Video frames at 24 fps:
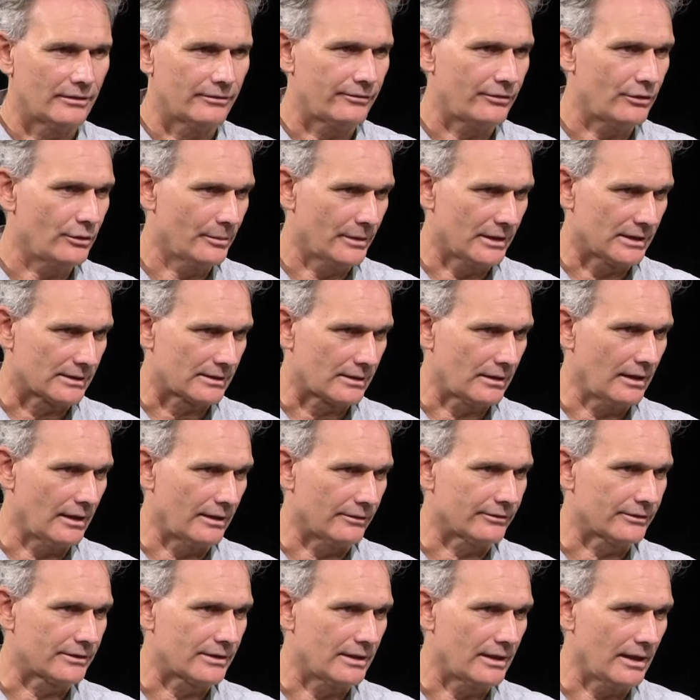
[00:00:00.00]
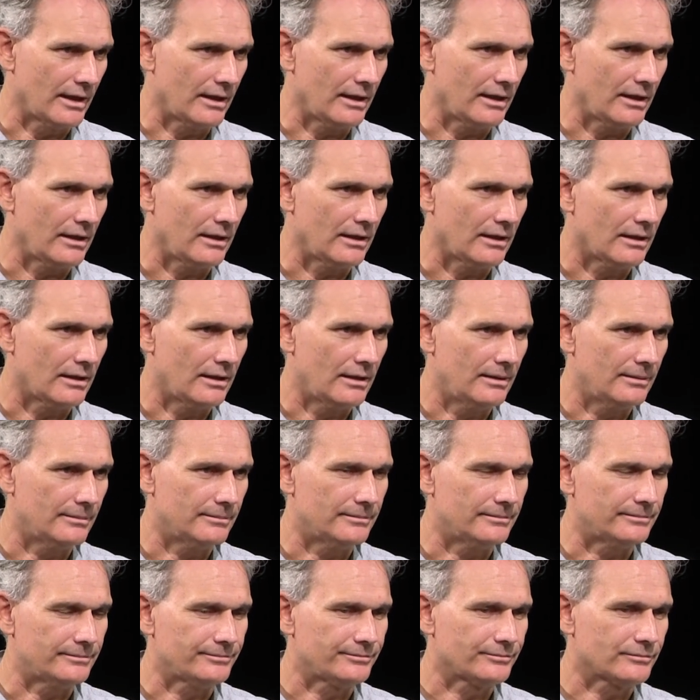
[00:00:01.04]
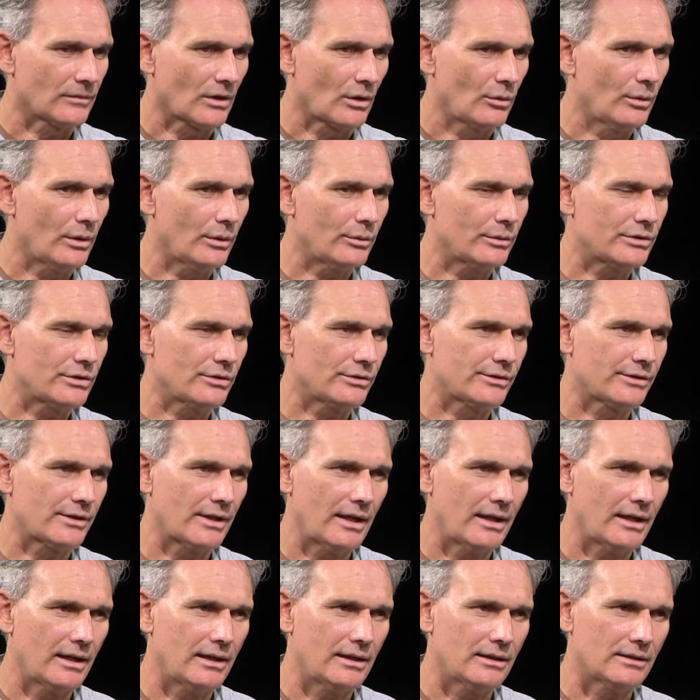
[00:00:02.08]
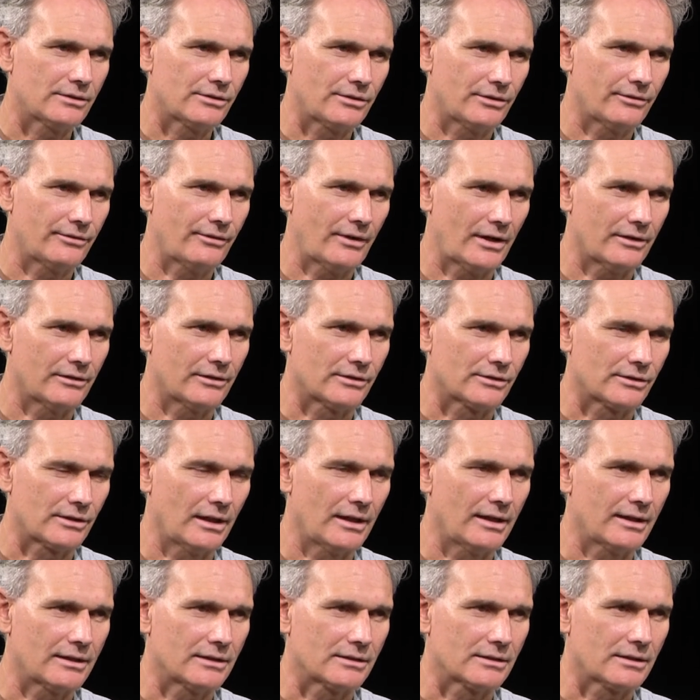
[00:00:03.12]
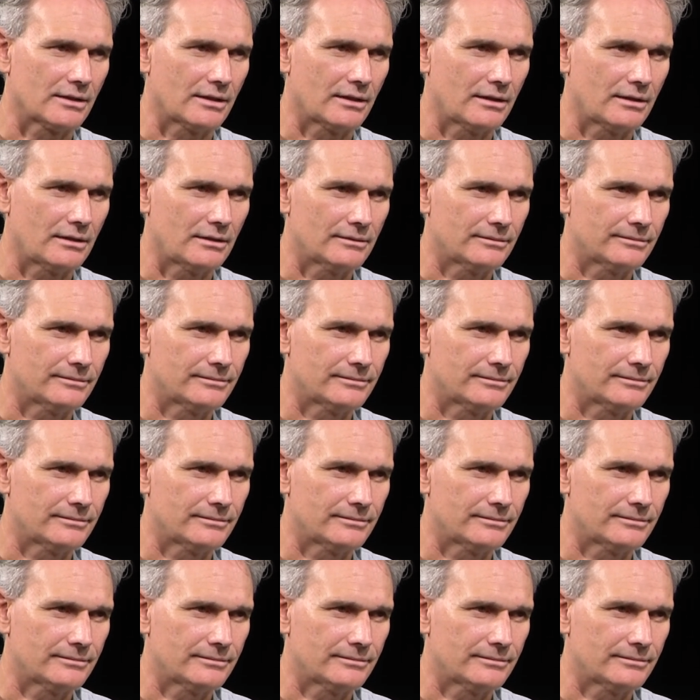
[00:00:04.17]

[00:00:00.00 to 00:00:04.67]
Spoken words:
few minutes left today. What would you say is your father's legacy?